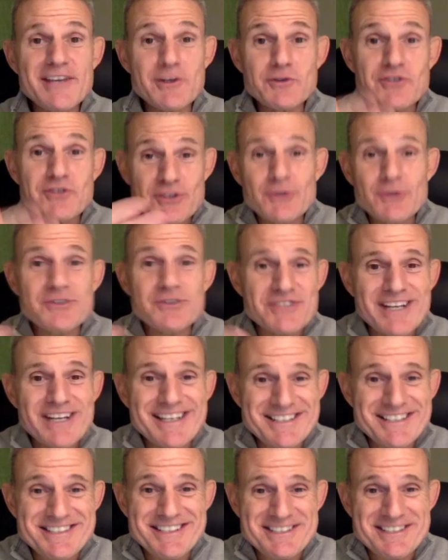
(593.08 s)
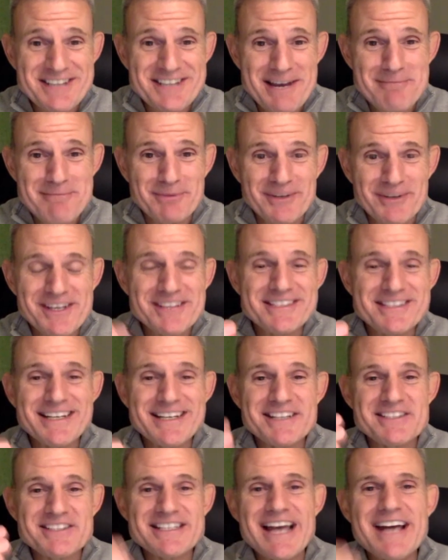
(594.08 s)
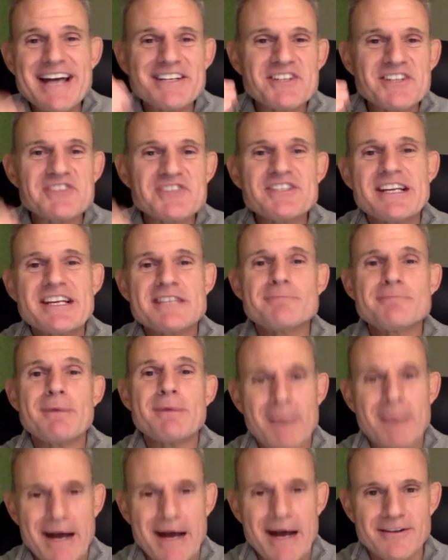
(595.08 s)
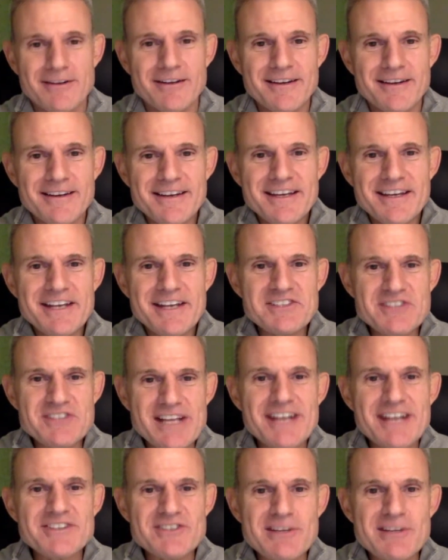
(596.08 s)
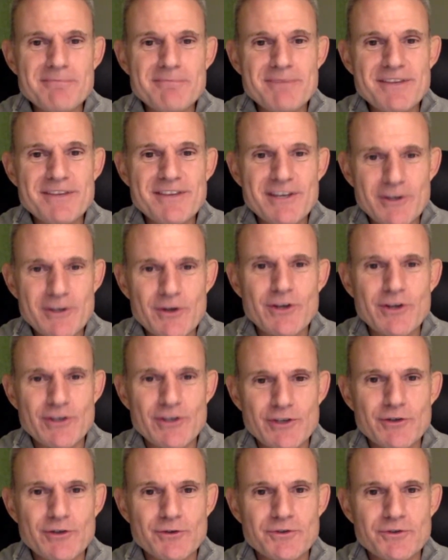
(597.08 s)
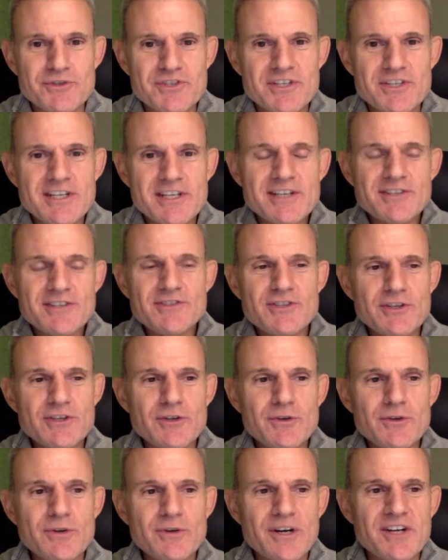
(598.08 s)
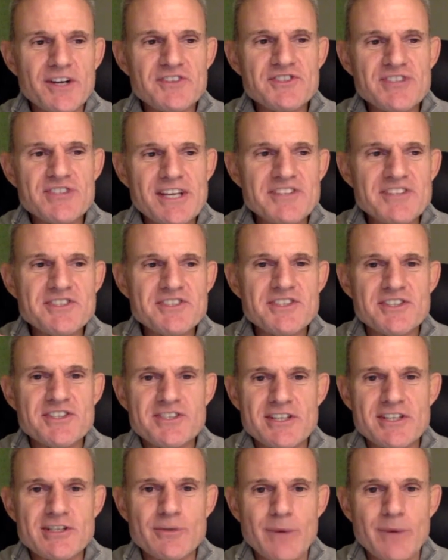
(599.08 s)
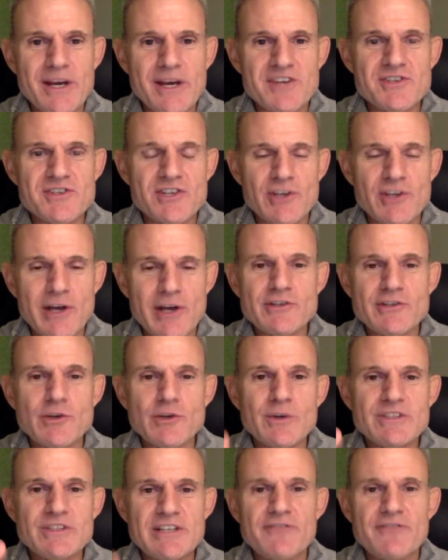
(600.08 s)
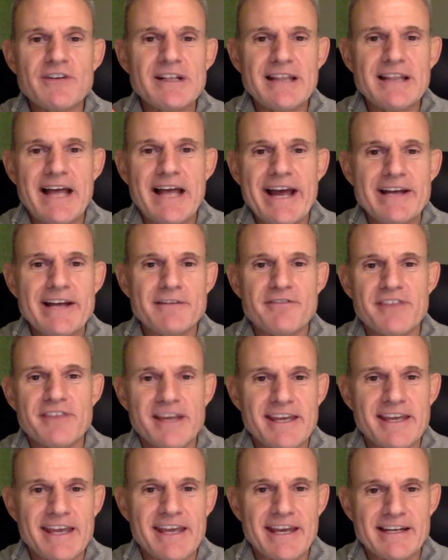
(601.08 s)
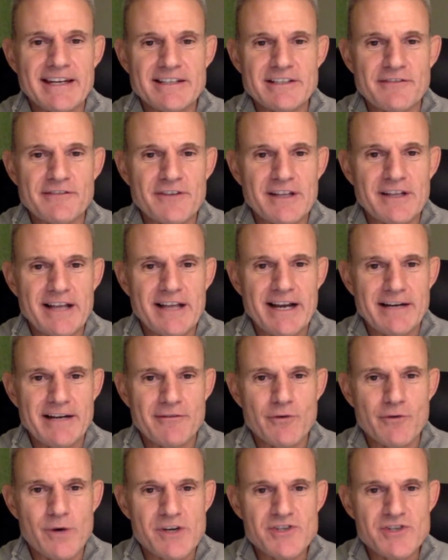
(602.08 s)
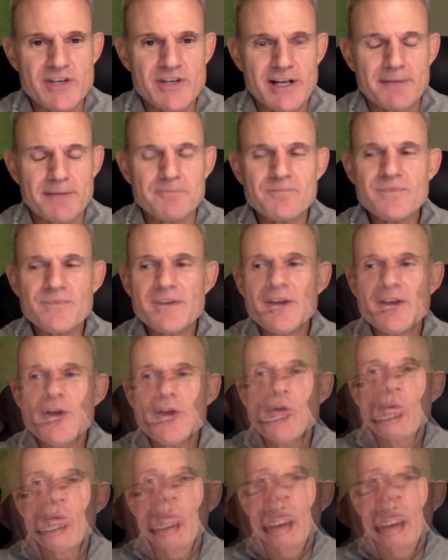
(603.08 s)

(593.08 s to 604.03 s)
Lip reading: used suicide as an example. He said it's not an assessment model. It's not something that you can use to assess the situation, you have to do a different line of thinking and a different line of questioning. And